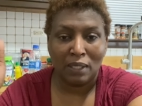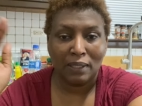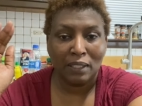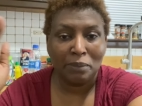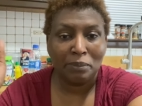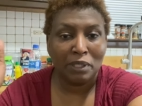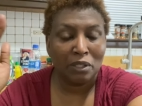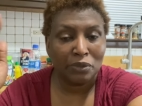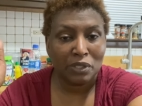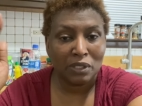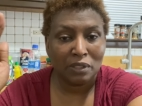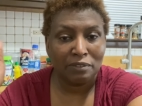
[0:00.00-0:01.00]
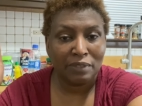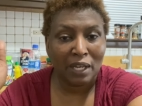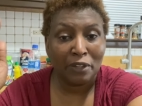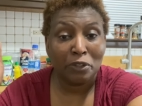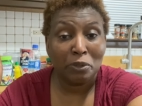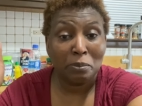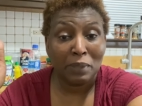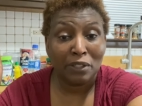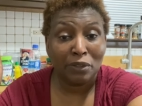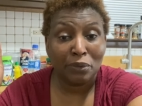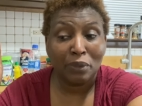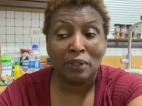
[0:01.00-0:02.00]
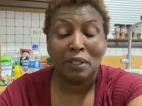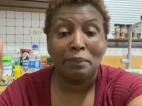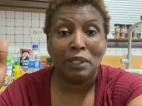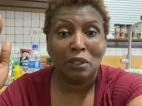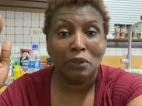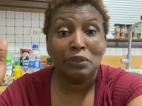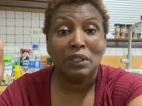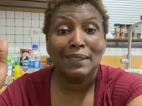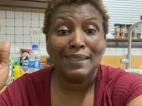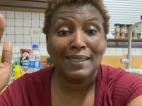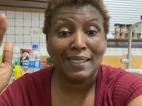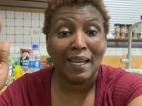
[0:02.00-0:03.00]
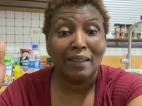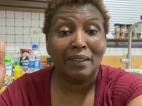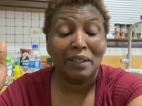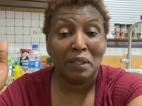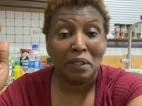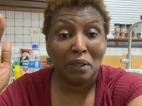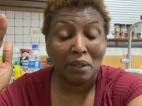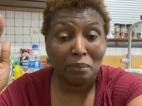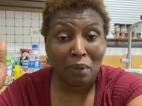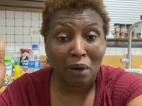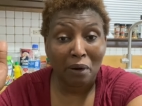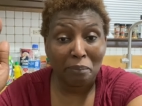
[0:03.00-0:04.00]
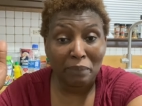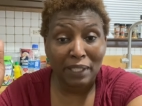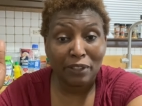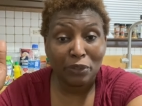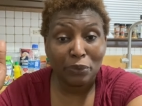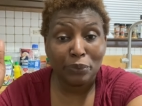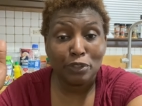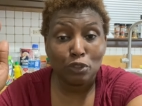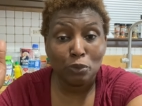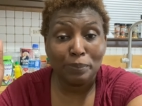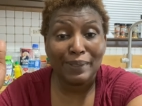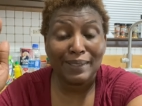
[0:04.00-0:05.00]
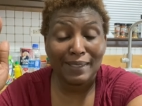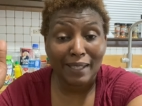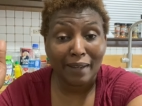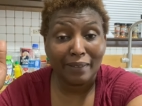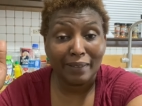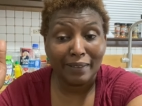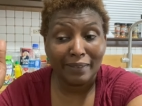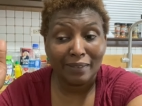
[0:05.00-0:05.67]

Let me go to the value menu or let me go to the salad bar menu, soup and salad.